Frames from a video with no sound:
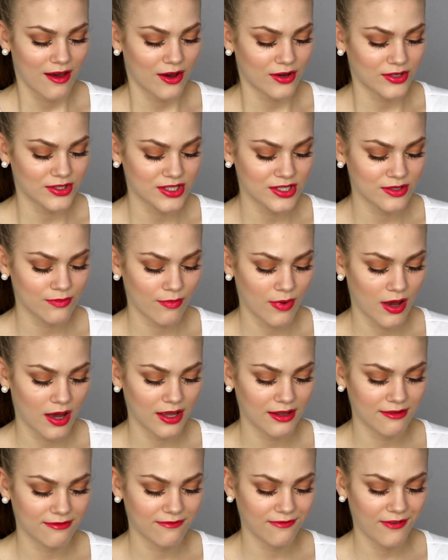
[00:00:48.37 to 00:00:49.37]
onto
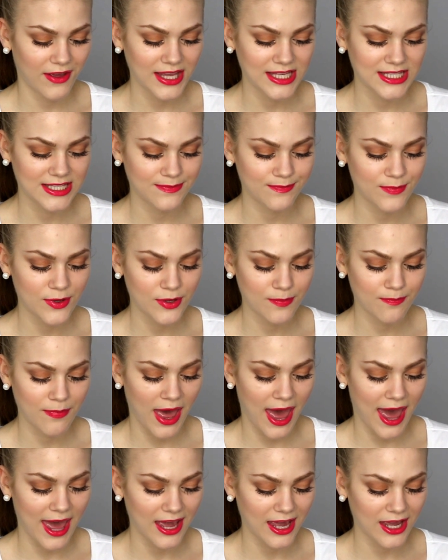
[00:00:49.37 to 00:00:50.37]
my Facebook
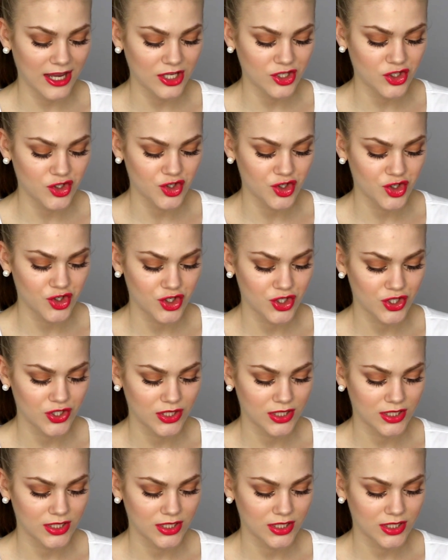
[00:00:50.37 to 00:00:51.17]
page.